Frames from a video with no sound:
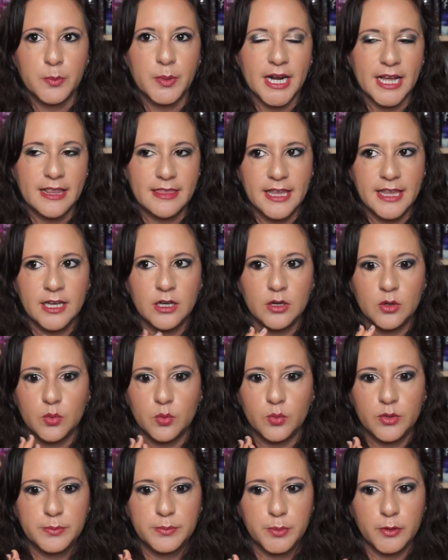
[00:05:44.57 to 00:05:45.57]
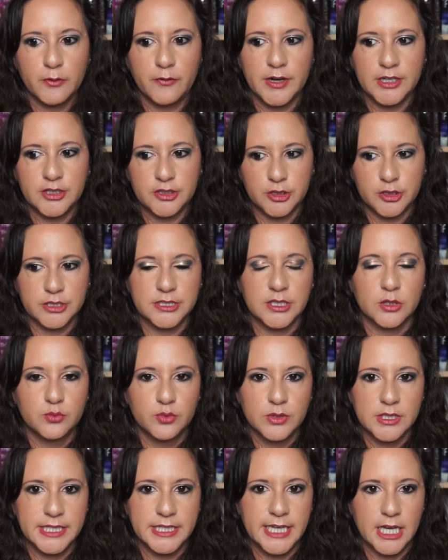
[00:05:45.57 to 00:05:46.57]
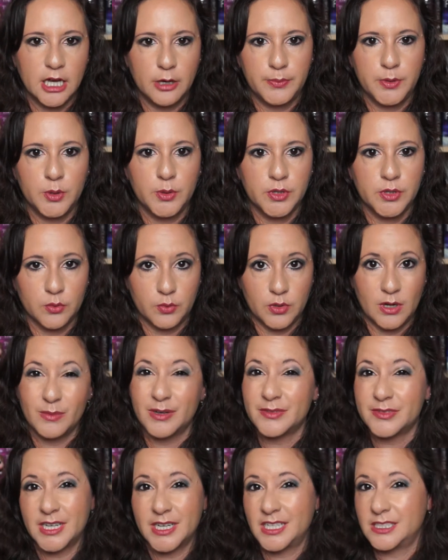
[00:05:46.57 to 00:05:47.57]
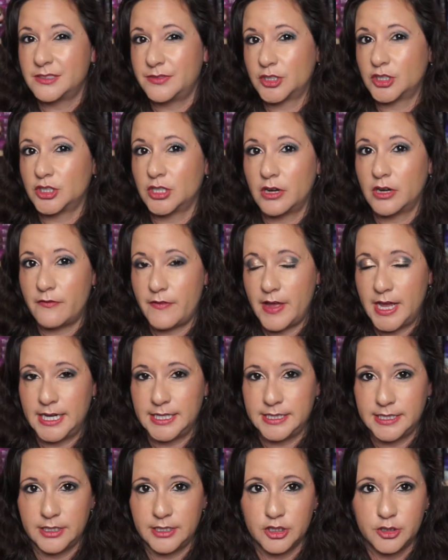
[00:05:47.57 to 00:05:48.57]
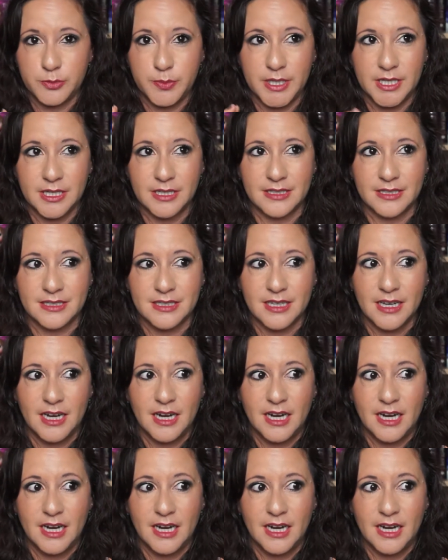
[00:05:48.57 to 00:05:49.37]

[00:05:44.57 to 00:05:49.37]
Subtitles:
But I think with professionals, they'll really help you in the realm of science fiction and fantasy, just because